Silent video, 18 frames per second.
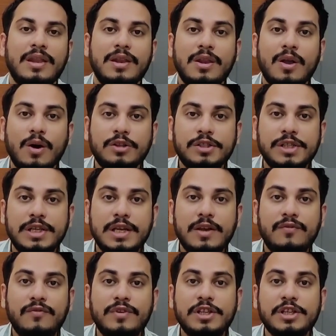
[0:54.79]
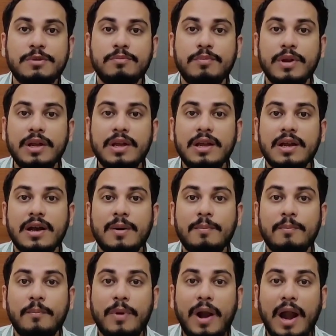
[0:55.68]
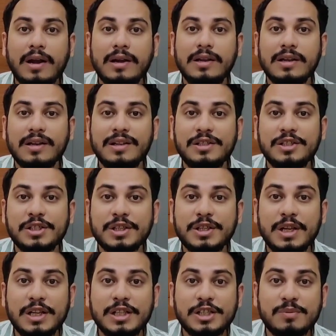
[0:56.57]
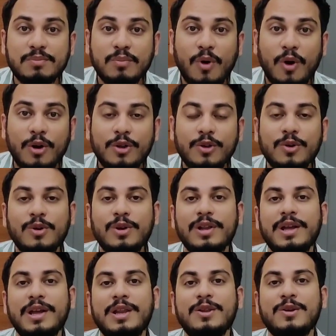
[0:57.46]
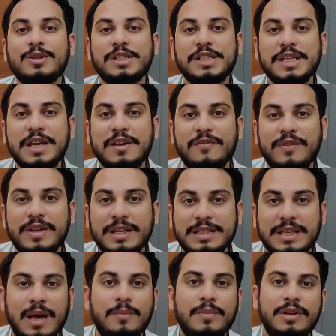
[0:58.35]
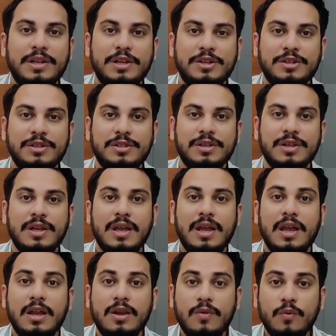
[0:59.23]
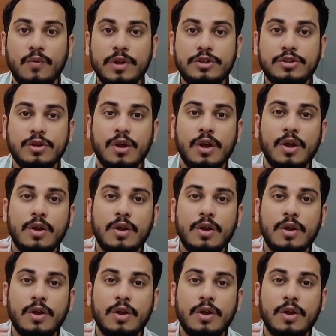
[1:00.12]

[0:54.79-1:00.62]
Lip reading: Now CFA is bringing a practical skills module in your CFA examinations, in which